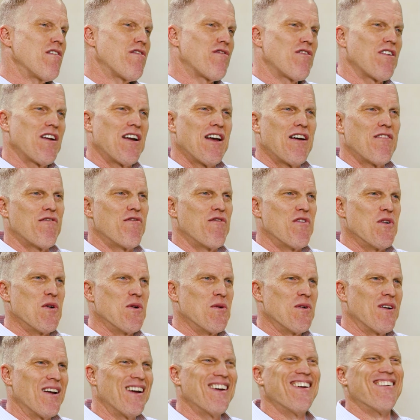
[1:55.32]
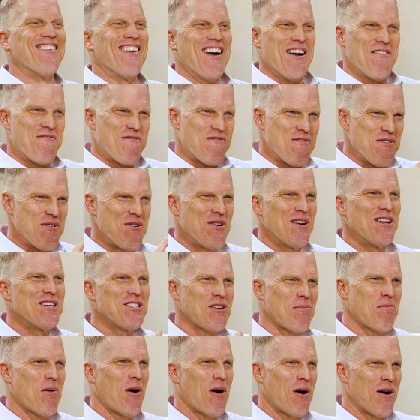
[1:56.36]
to forget food, right? Food is
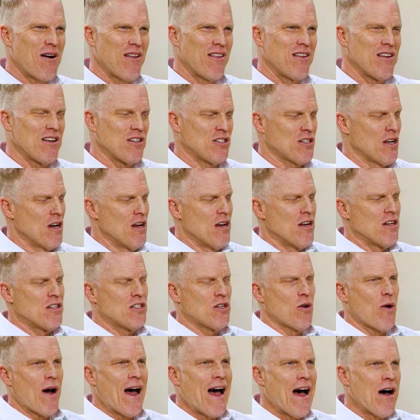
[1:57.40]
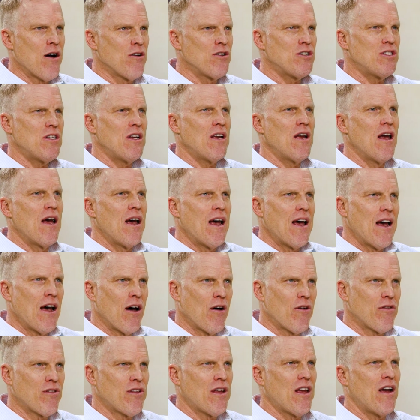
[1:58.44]
a part of this. So housing,
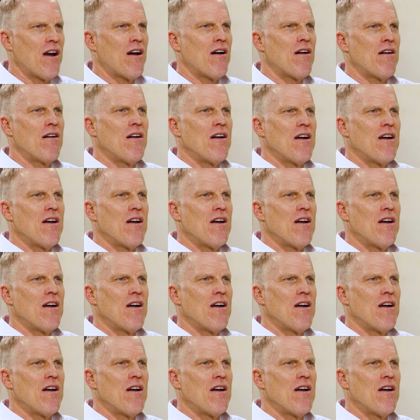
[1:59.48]
healthcare,